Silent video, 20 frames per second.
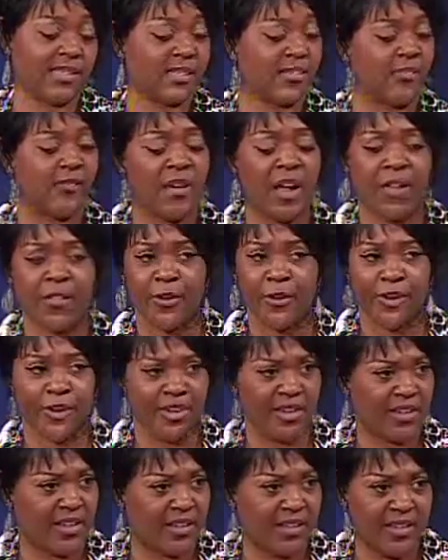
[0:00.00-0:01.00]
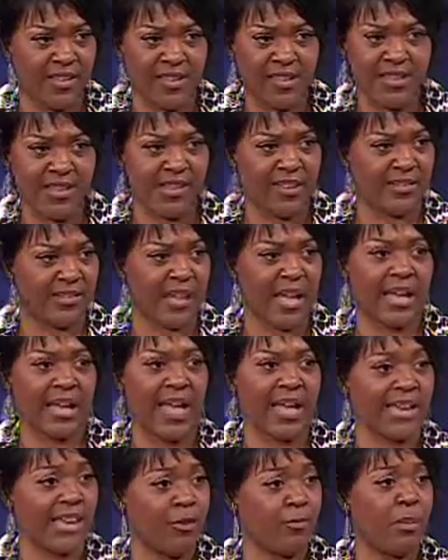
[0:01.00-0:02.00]
is the fatherhood. And I
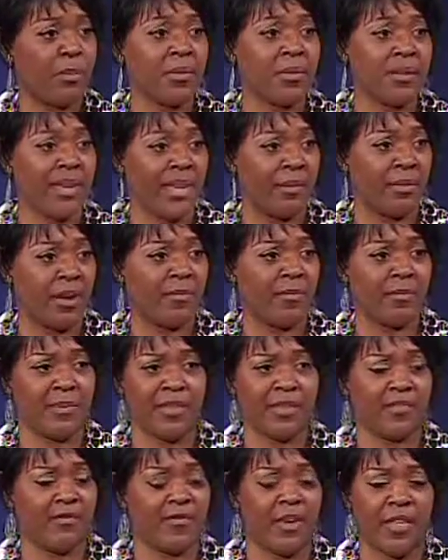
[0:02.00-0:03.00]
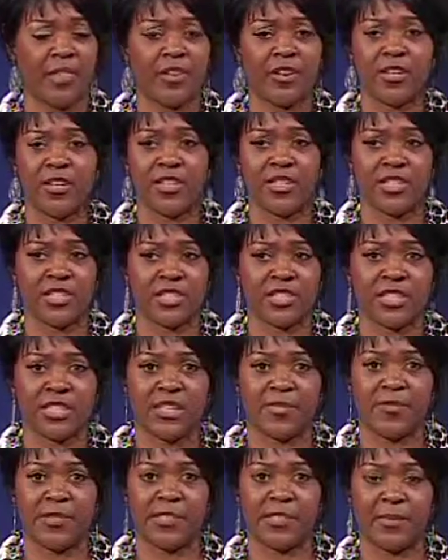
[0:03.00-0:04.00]
can't remember the name of it, but the Fatherhood
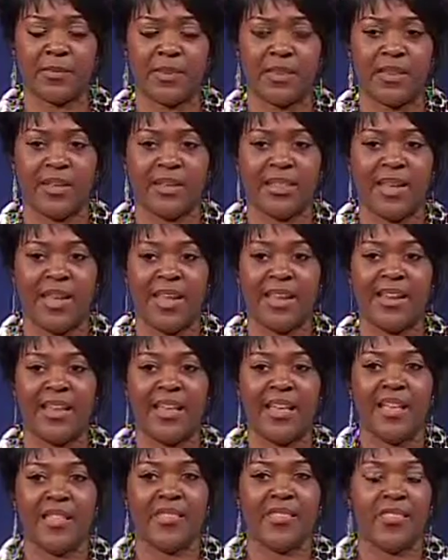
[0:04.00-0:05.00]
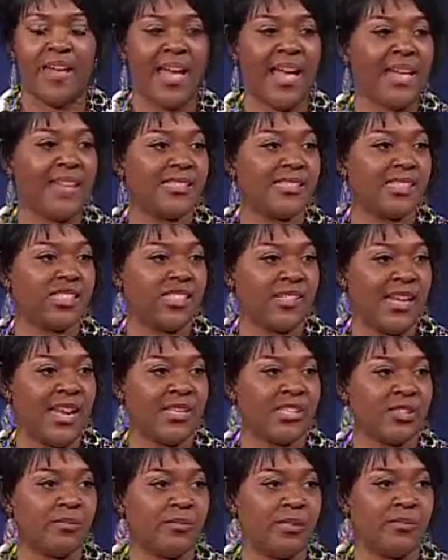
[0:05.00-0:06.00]
Initiative or something like that. That stood
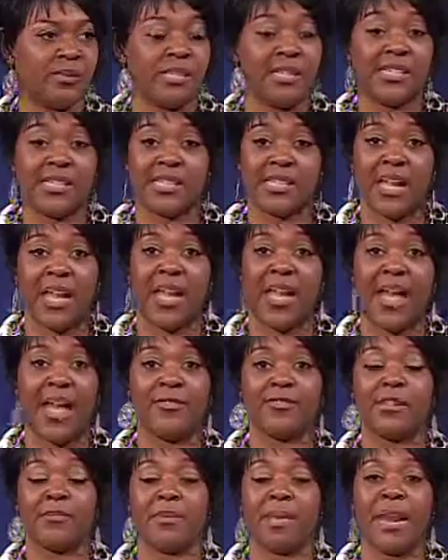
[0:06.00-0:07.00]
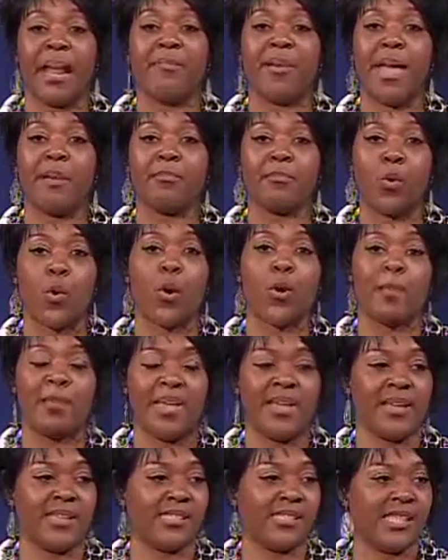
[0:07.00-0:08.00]
out to me because I have to admit, I've had more
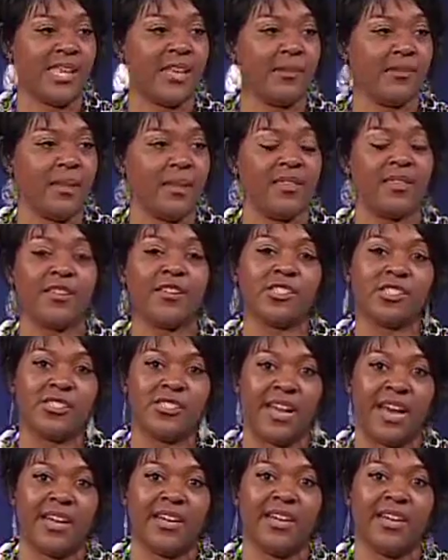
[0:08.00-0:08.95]
men say to me that there's not